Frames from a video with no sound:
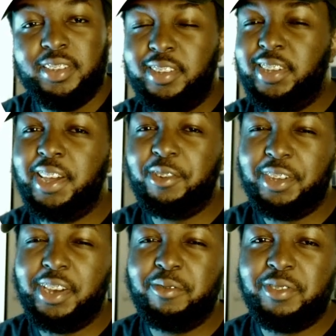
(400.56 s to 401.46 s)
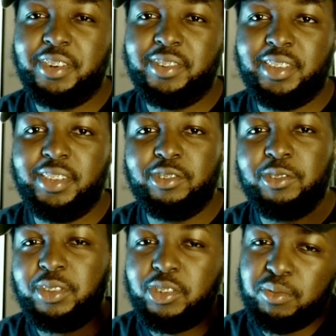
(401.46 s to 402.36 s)
You get what I'm trying to say?
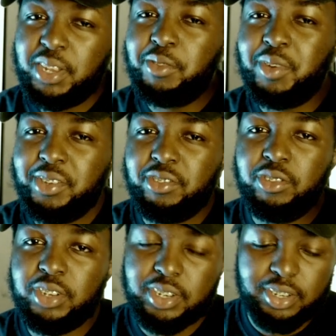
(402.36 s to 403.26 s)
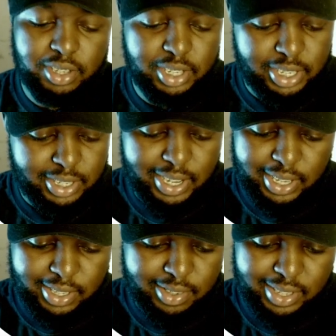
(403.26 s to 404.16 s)
So there's many ways you can attack
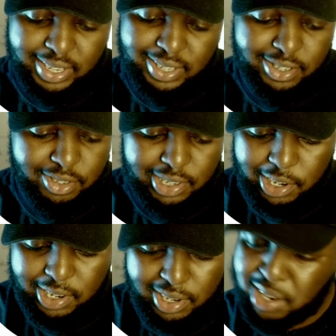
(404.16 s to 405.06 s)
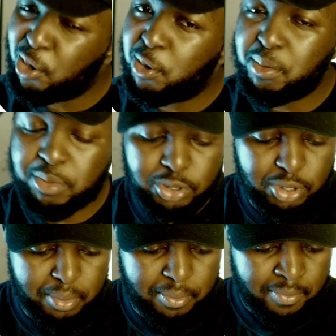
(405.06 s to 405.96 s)
this, and he just did a horrible
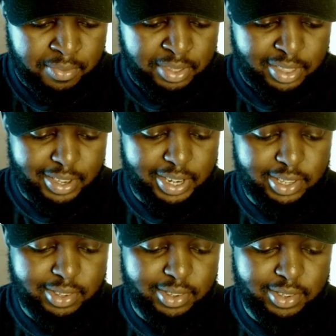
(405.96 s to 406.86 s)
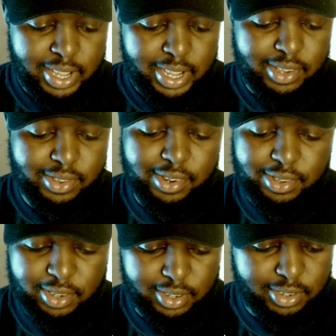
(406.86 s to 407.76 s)
job. Then he says, here's the
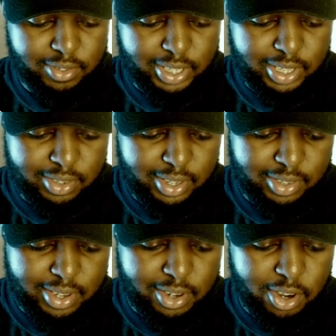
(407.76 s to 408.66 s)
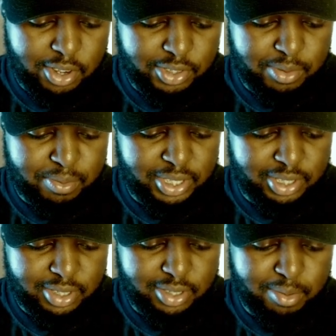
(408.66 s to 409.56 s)
list of activities, and he said art
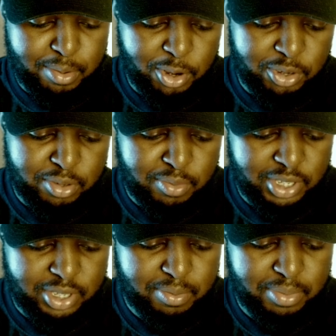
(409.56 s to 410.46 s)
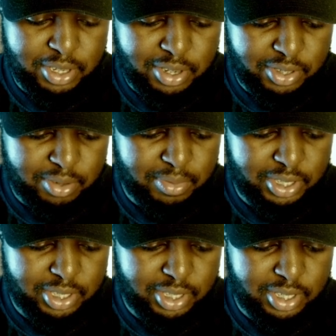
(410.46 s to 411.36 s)
submission, blog submission, PR
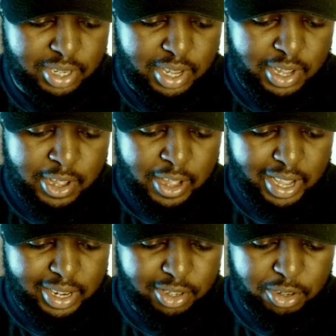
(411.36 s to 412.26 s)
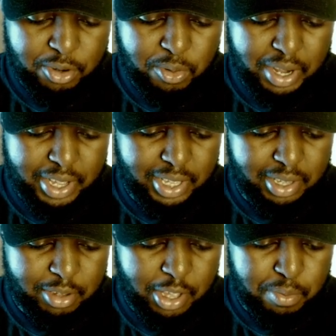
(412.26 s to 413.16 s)
submission. And I don't know why
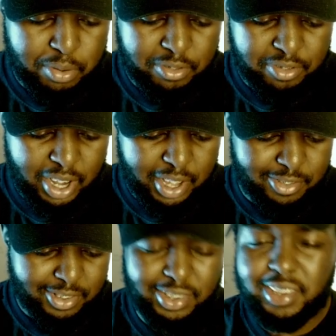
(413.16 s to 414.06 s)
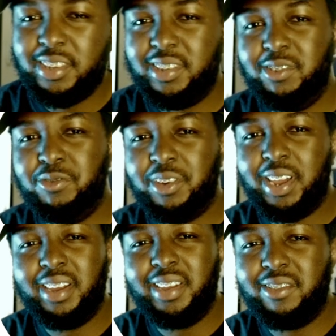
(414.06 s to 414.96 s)
he put 5. Is he
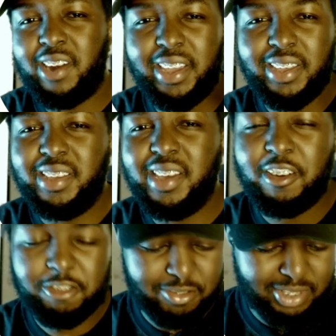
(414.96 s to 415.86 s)
ranking it out of